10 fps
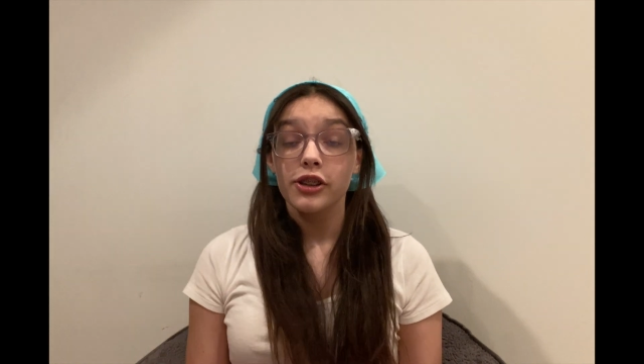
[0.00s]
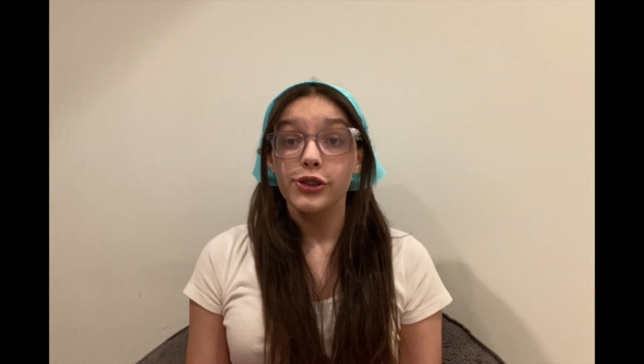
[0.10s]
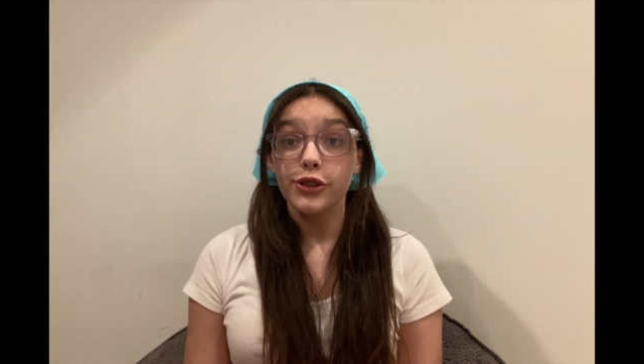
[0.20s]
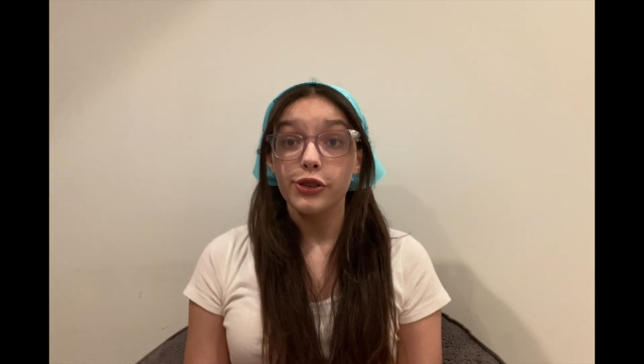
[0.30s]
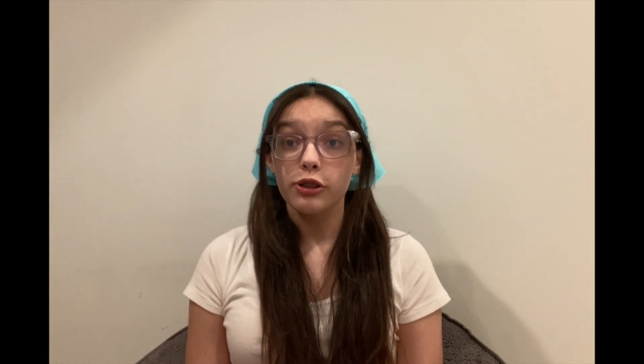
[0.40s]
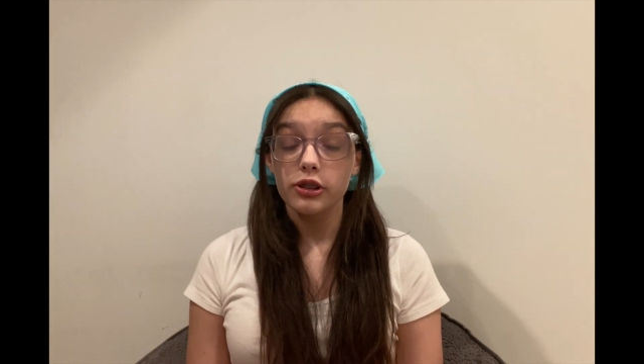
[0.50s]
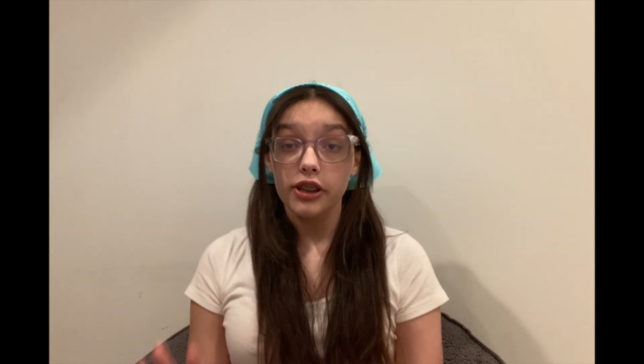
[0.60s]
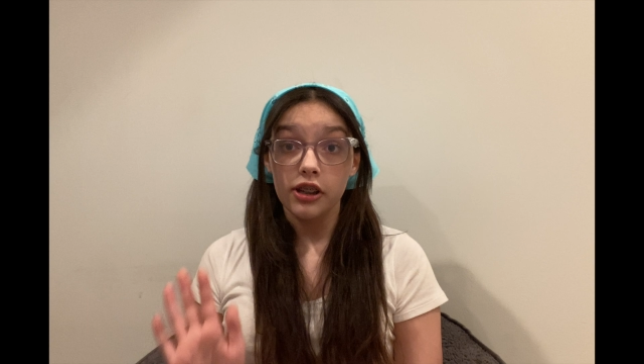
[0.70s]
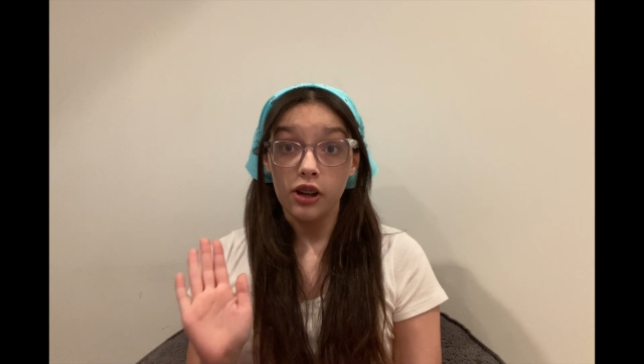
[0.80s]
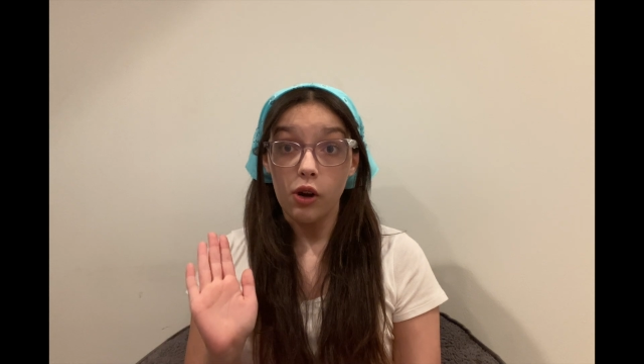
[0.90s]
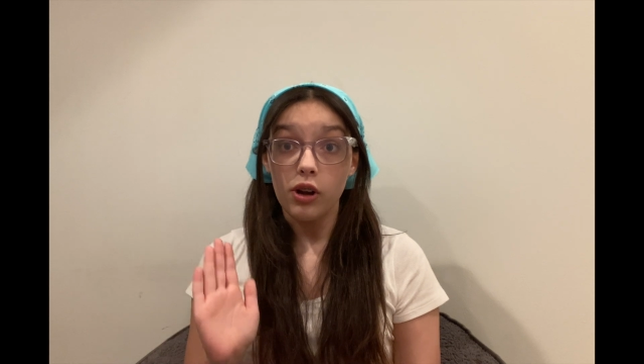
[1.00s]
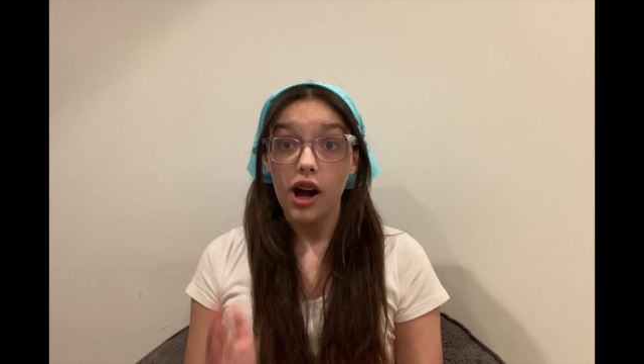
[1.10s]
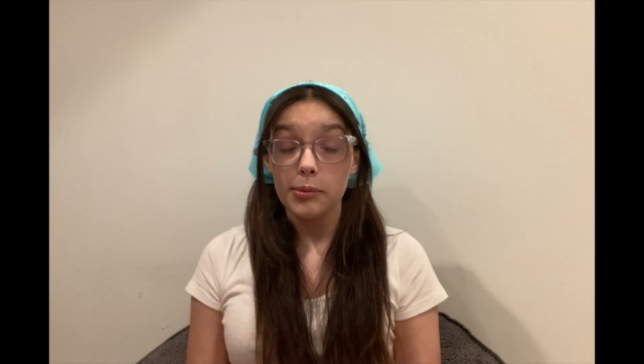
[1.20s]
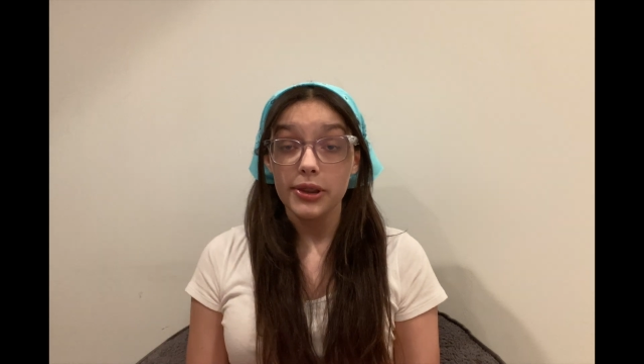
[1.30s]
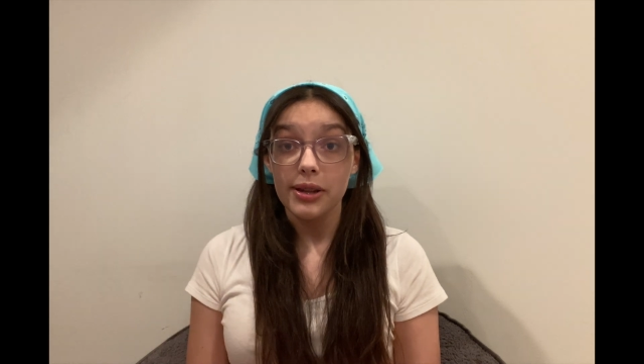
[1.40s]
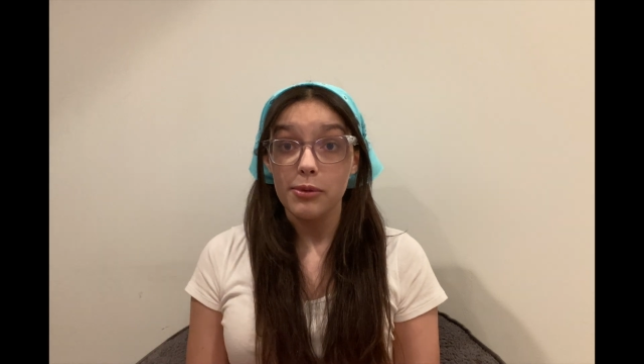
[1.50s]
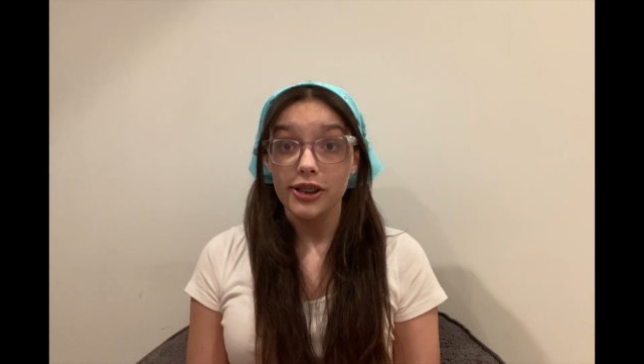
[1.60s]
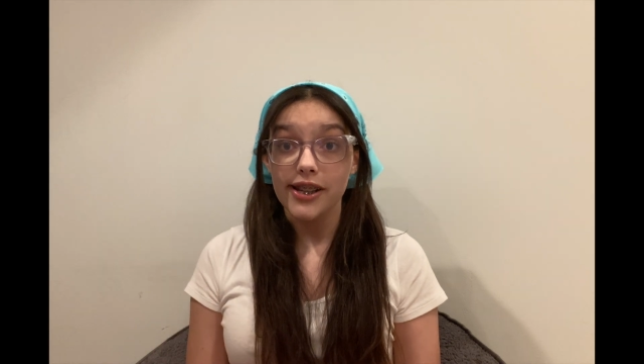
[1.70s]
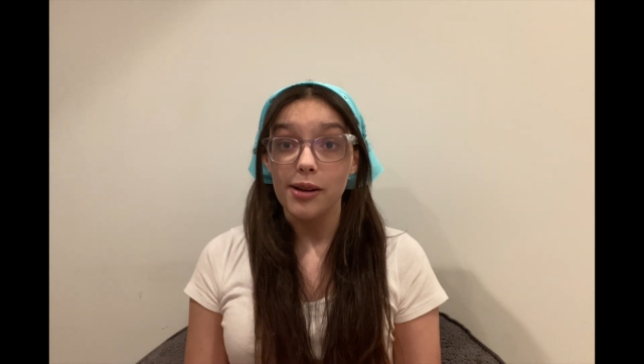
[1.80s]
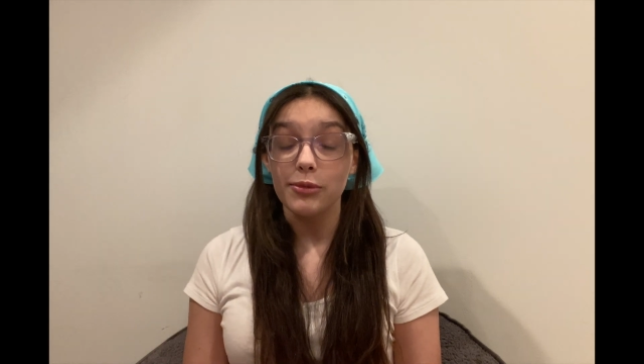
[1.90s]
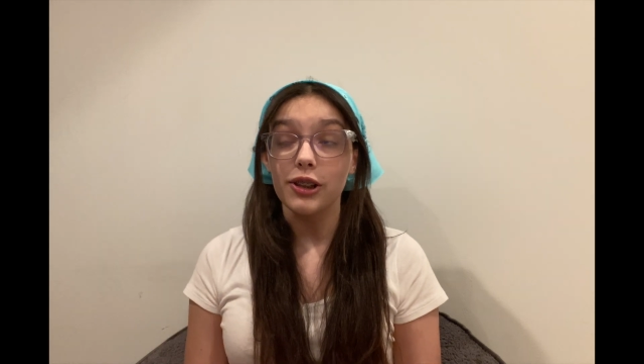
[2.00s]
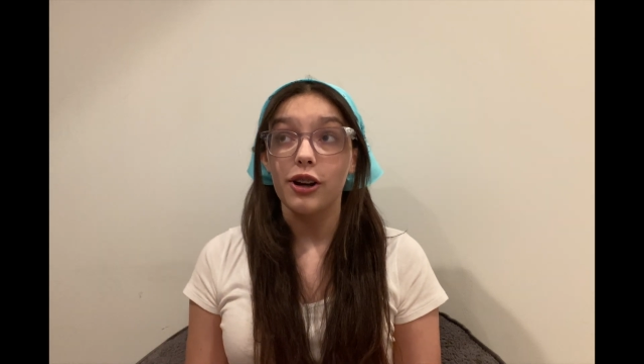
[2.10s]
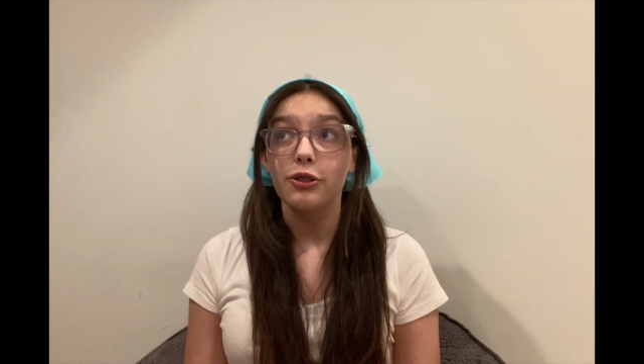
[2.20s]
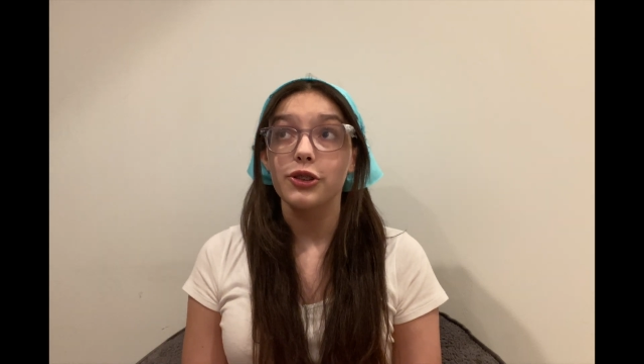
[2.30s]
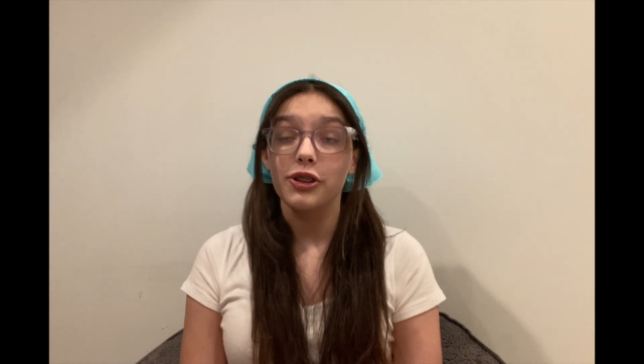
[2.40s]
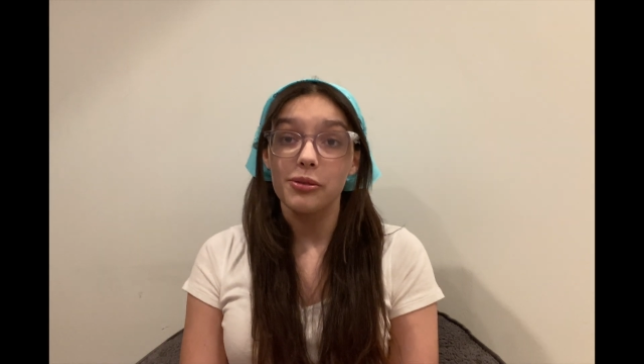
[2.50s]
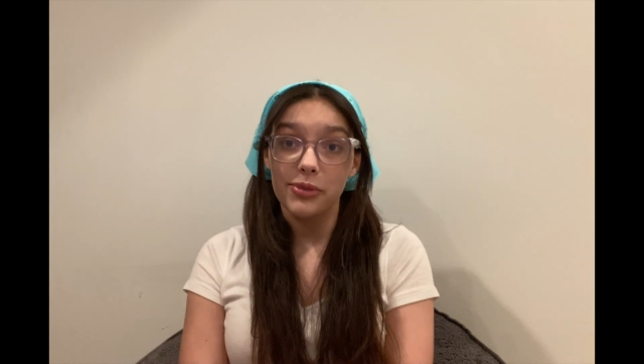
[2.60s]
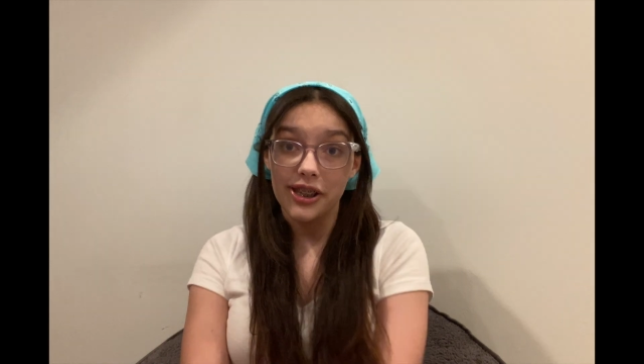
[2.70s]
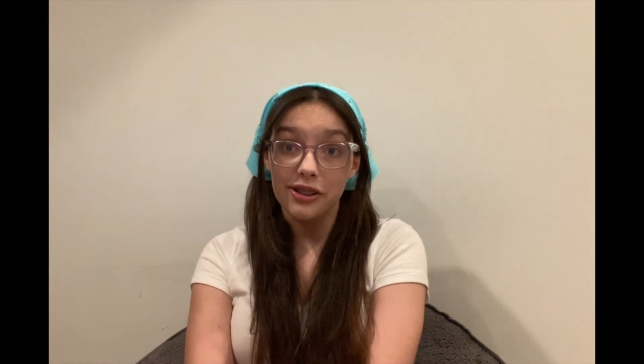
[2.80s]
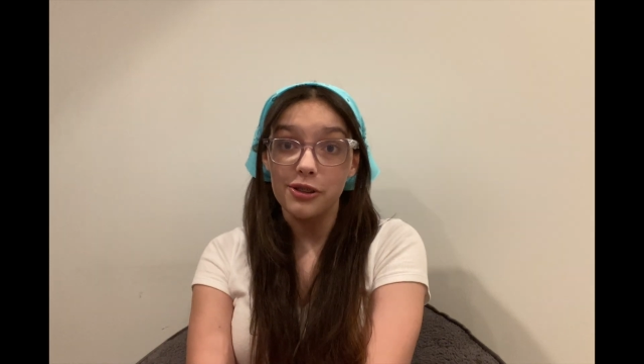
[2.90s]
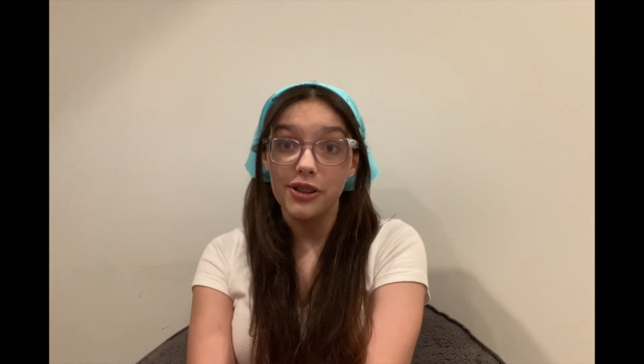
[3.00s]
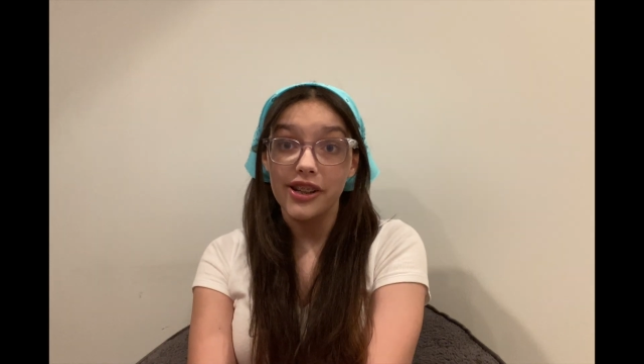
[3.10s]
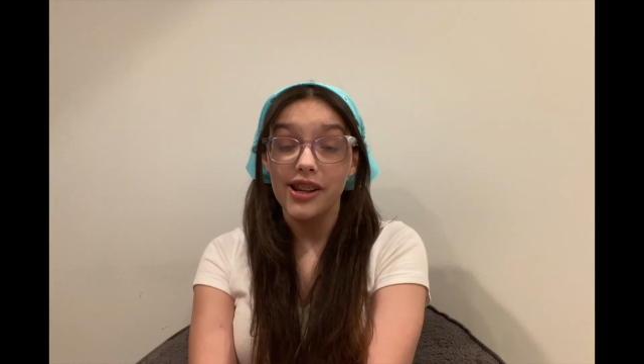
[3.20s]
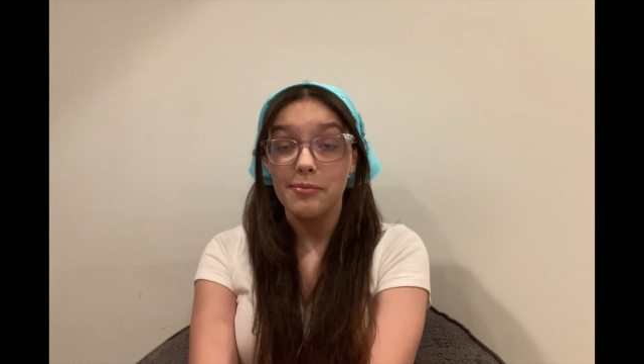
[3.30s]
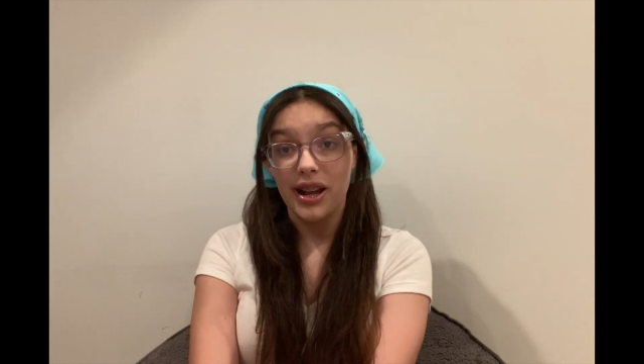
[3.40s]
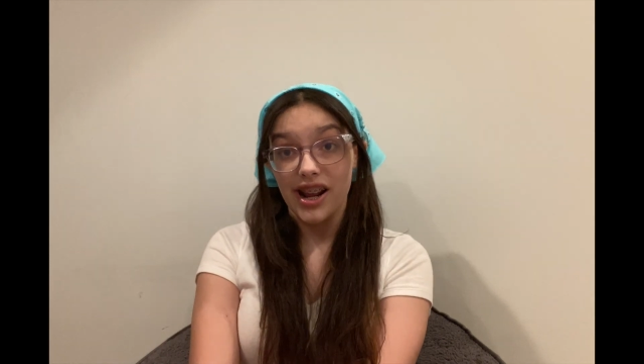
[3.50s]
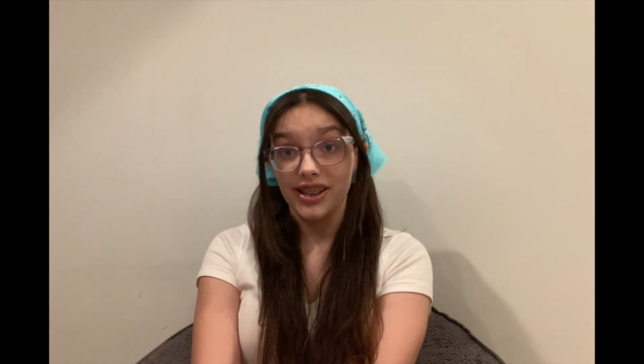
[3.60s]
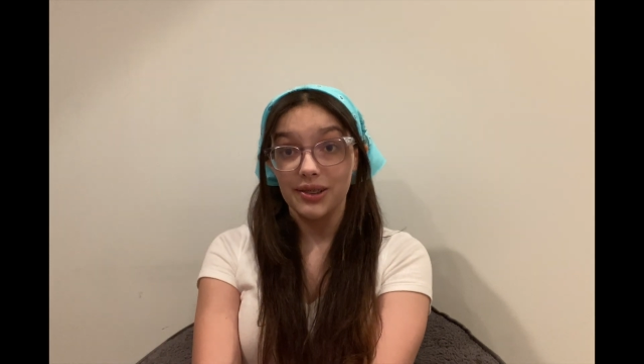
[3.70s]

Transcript: you should totally go comment them all down below so you can be included in my next